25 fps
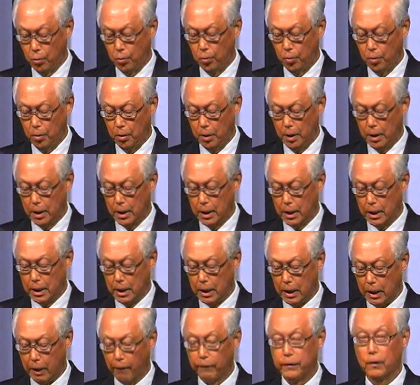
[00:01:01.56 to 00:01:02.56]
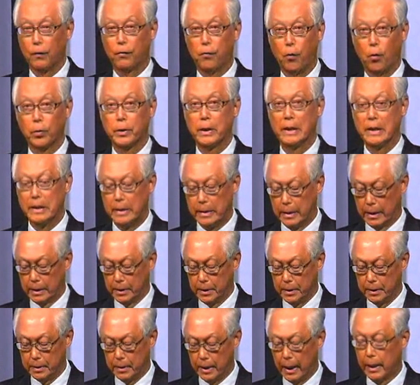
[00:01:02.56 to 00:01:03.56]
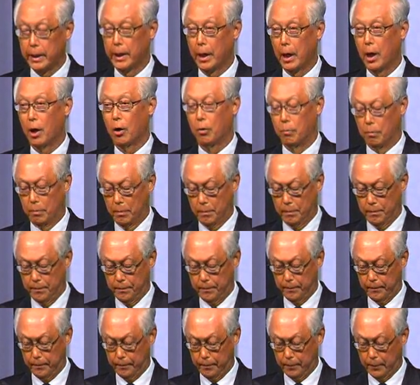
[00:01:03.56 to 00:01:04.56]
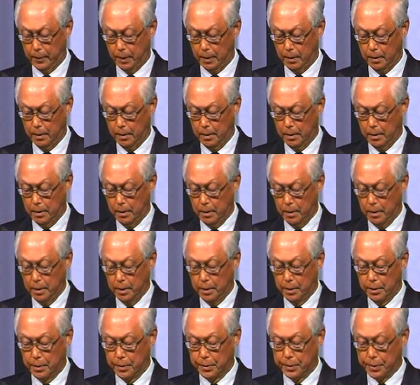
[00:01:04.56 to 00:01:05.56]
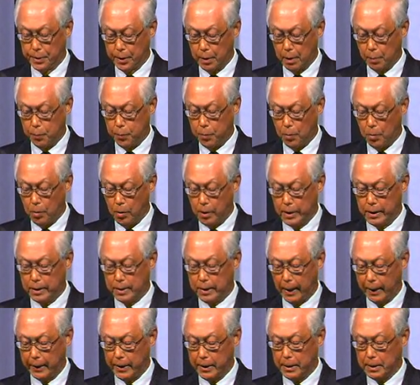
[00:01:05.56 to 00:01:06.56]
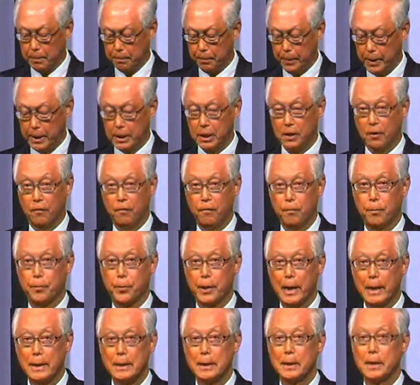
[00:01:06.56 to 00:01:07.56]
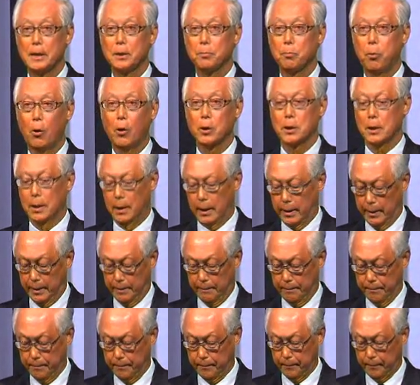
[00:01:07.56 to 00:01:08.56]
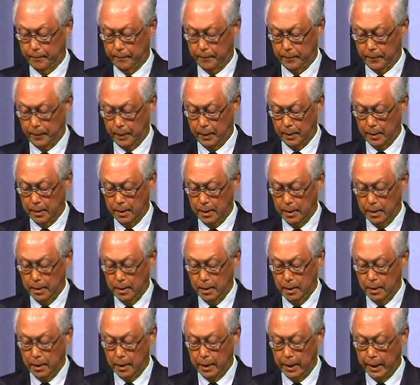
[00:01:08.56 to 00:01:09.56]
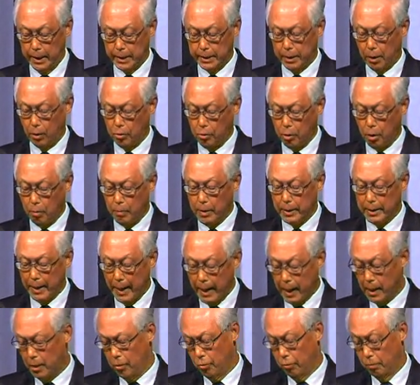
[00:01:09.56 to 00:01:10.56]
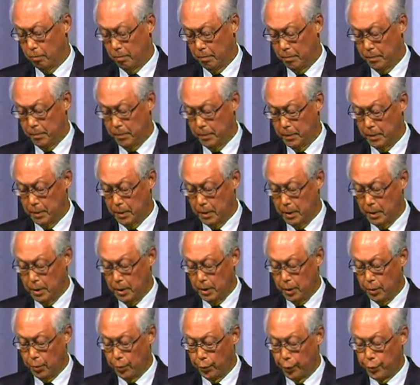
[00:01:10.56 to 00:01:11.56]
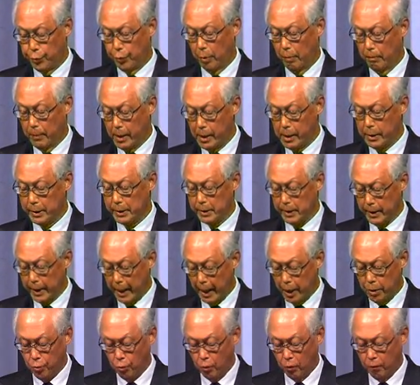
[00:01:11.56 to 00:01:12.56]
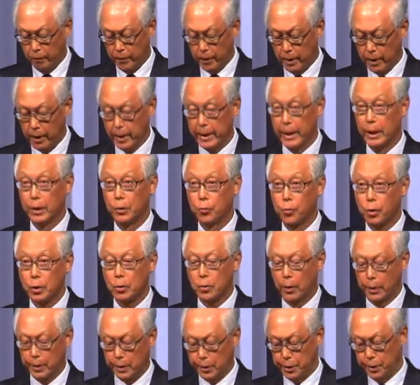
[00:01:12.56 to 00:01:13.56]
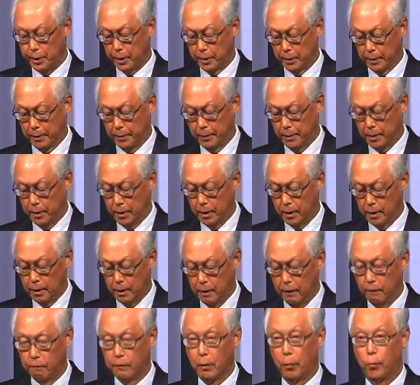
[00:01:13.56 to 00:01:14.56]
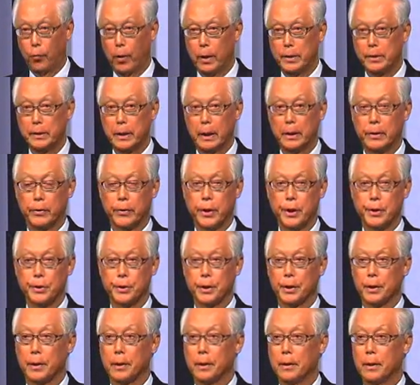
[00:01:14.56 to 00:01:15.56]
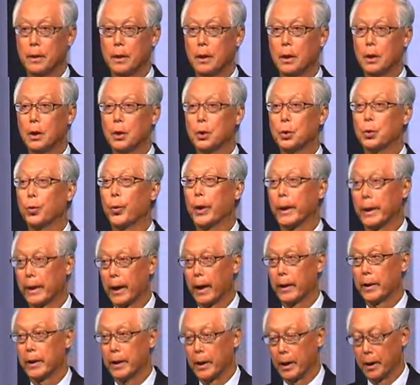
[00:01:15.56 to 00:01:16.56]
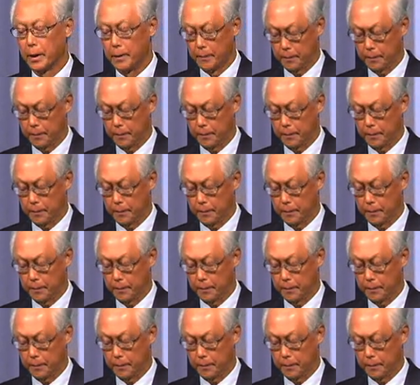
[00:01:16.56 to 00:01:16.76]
Loong after 14 years at the helm. Singapore is like this piece of priceless porcelain. It is a common heirloom, which we must hand over in good condition from one generation to another.